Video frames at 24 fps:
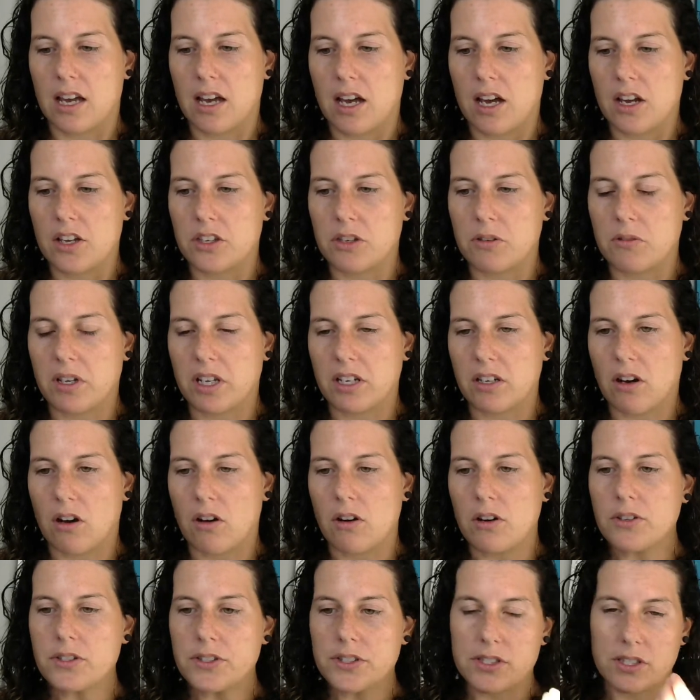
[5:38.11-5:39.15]
You can
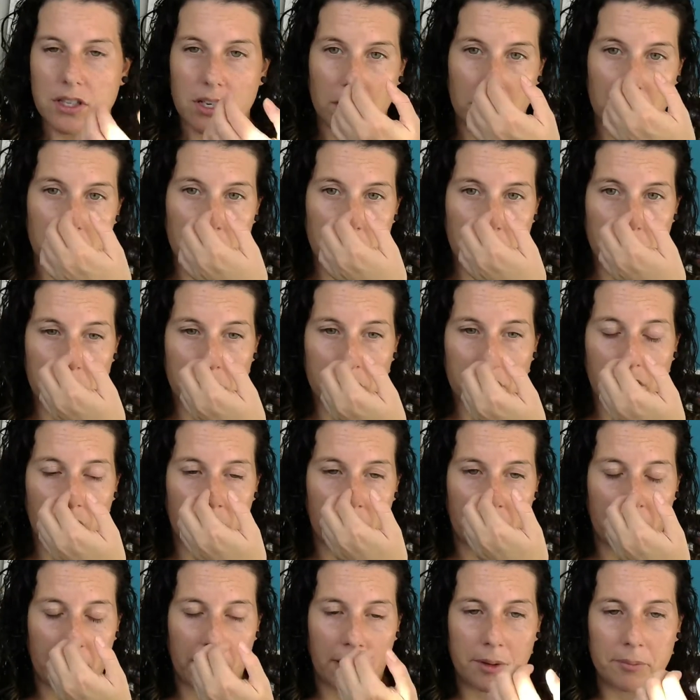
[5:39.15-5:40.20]
also,
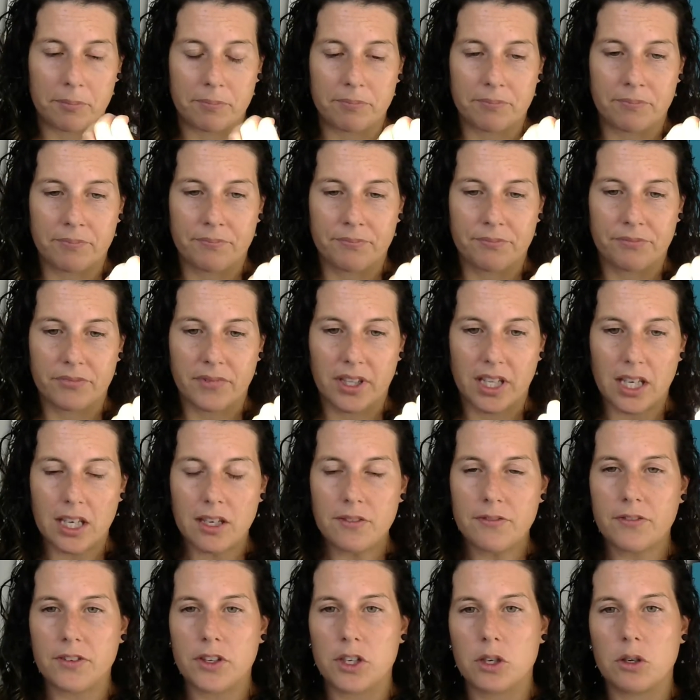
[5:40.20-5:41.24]

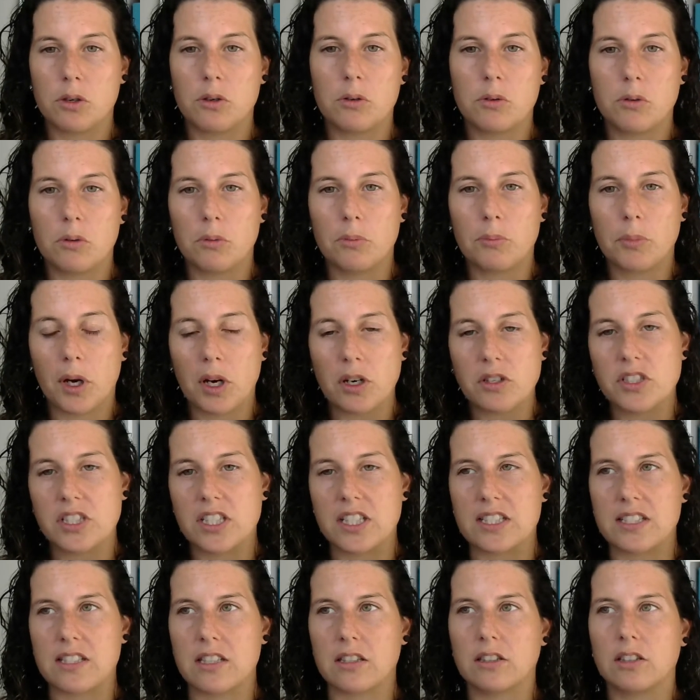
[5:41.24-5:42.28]
if you
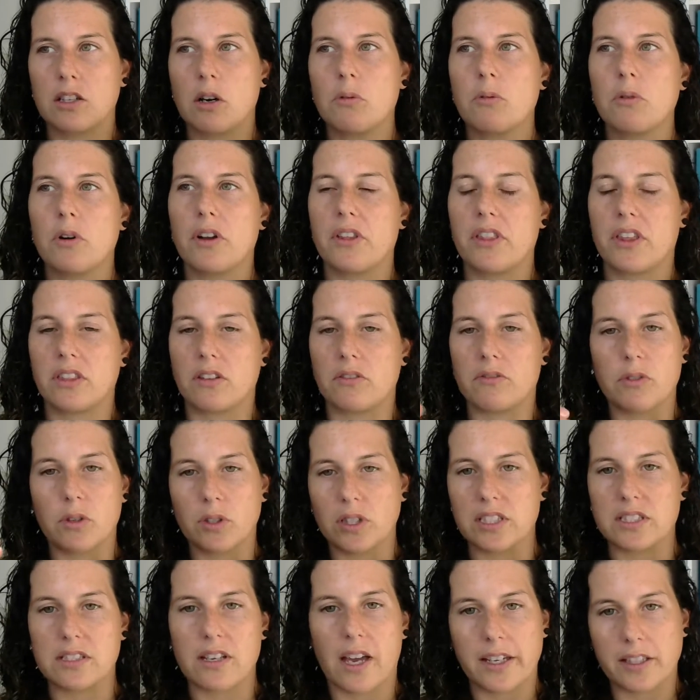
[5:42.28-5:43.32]
purchase lower than the full
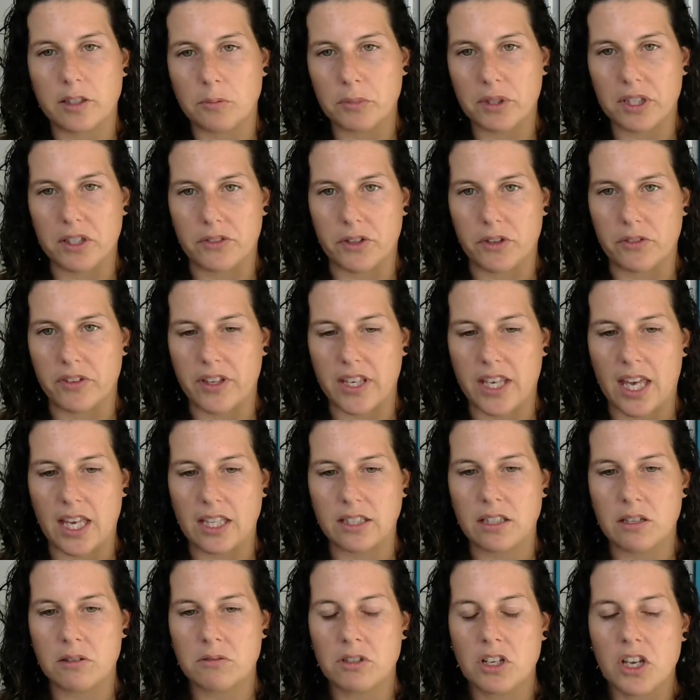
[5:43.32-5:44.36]
entitlement of your VA
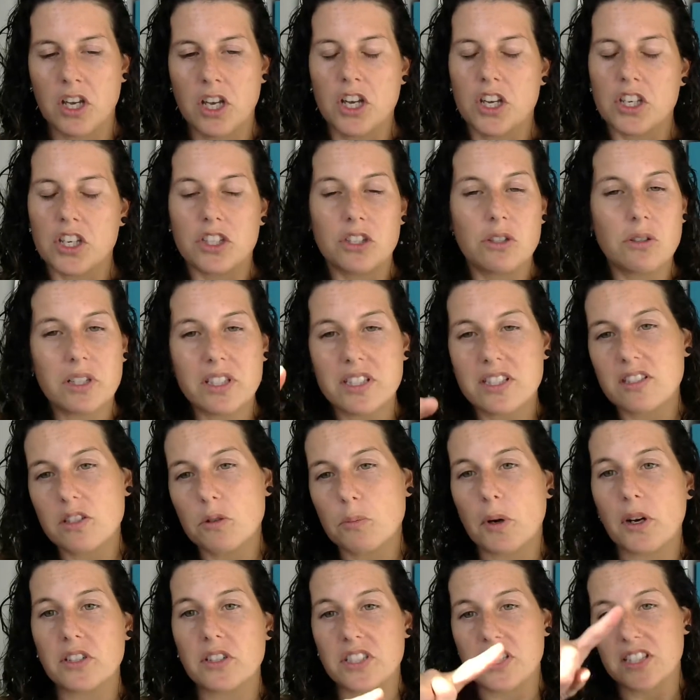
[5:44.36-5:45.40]
loan, you can still
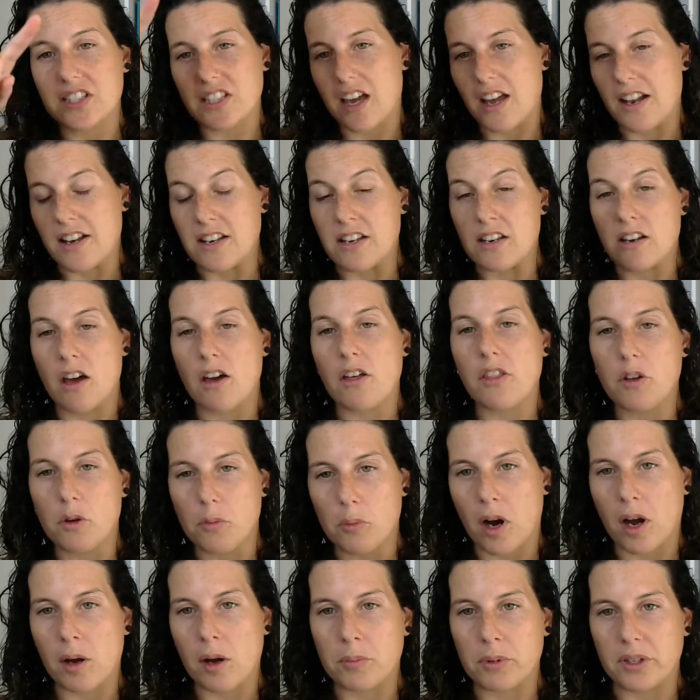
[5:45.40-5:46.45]
purchase another
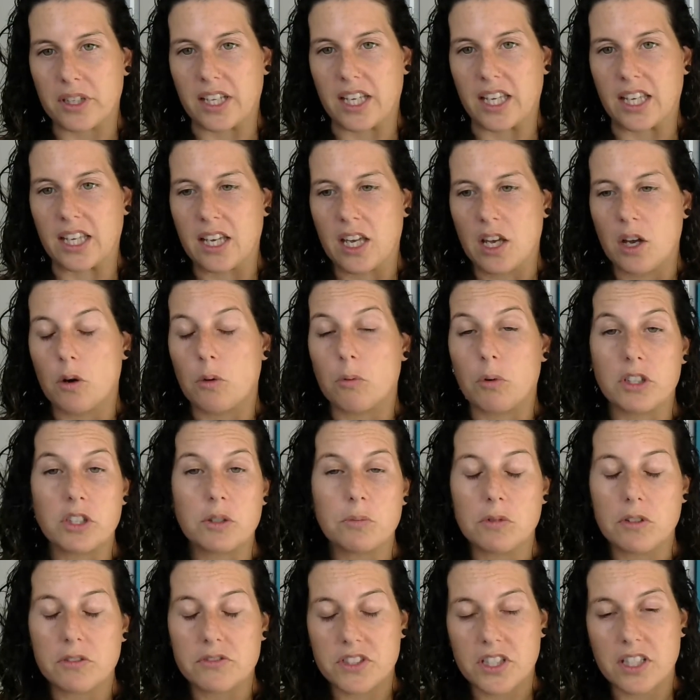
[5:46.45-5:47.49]
property when you
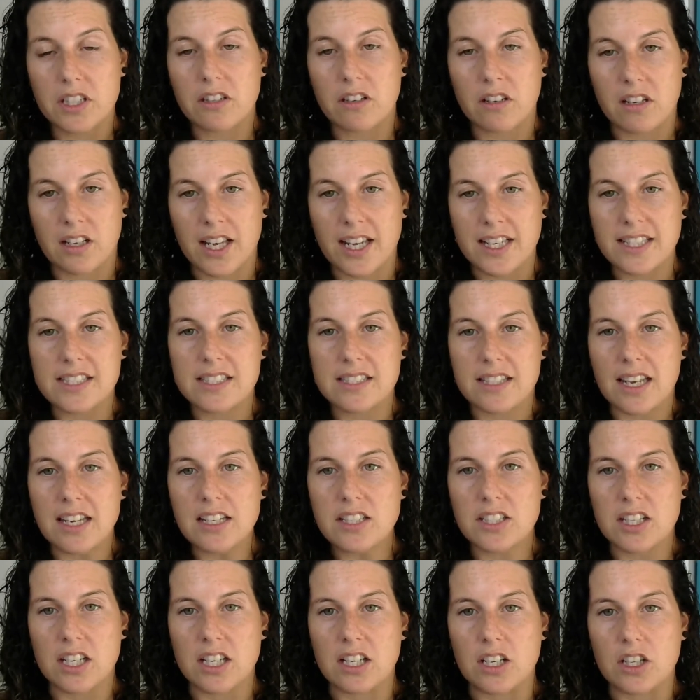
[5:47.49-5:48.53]
move to your next
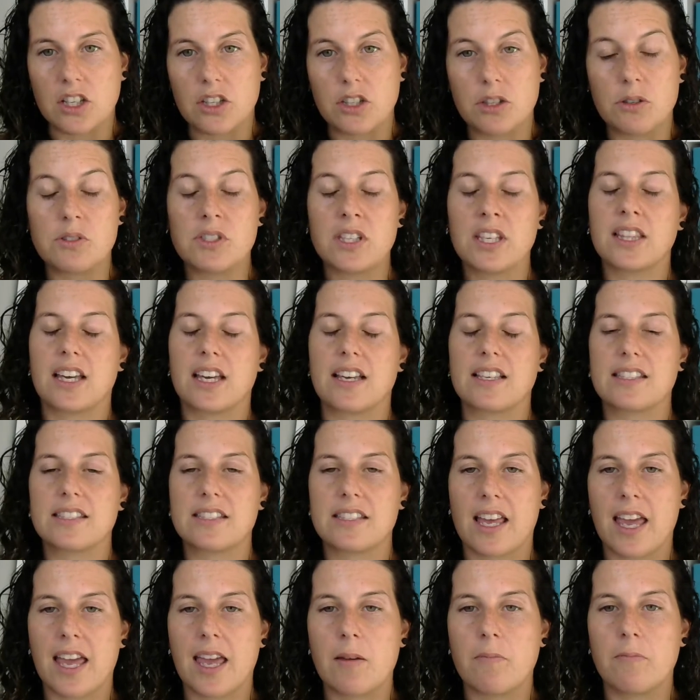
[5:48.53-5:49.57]
station using that
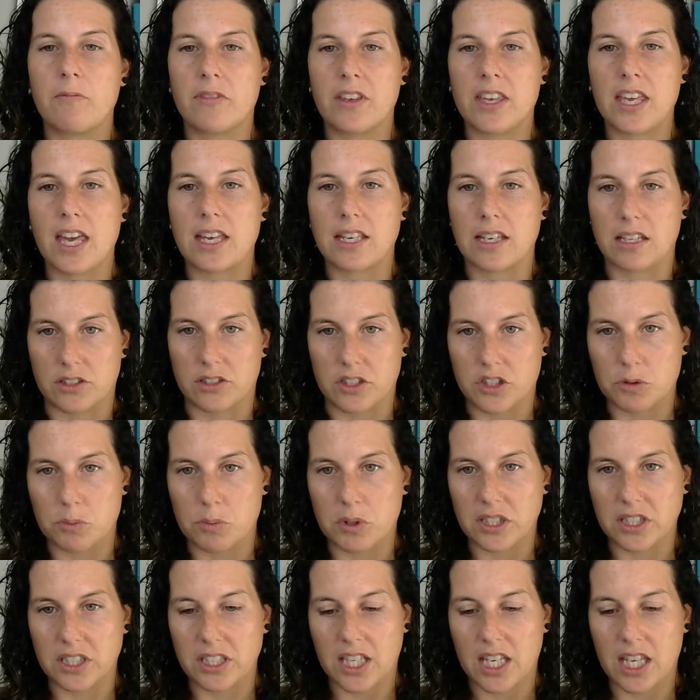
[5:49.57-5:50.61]
same VA
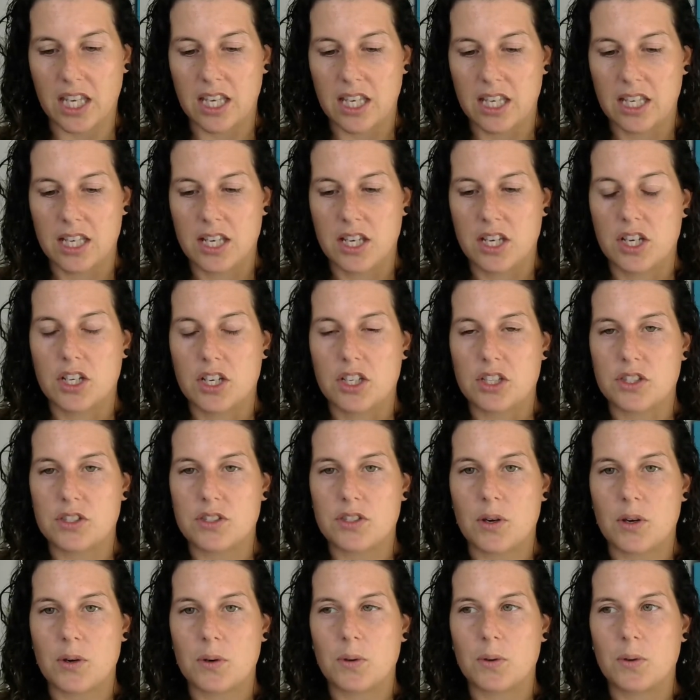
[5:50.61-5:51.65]
eligibility.
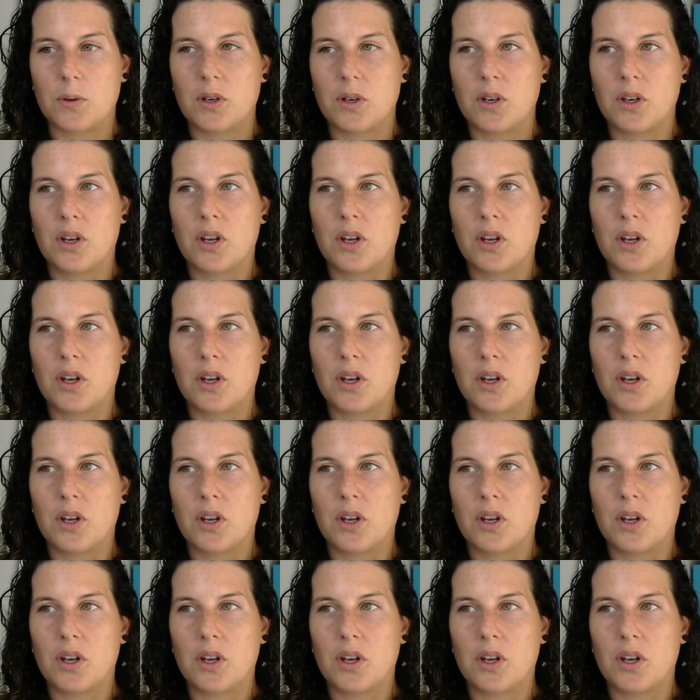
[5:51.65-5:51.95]
So